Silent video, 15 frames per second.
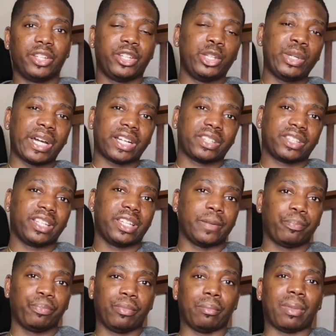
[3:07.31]
Then you got to
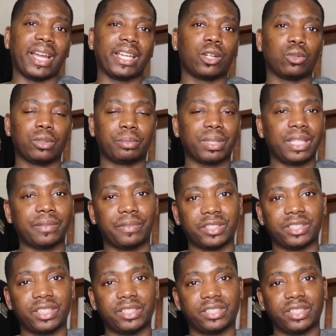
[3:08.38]
think, Mike only played
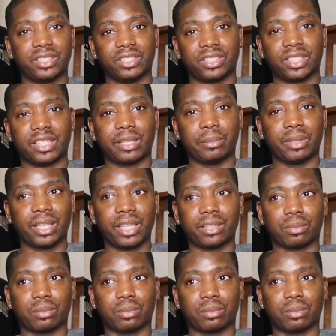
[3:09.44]
15 seasons in the NBA.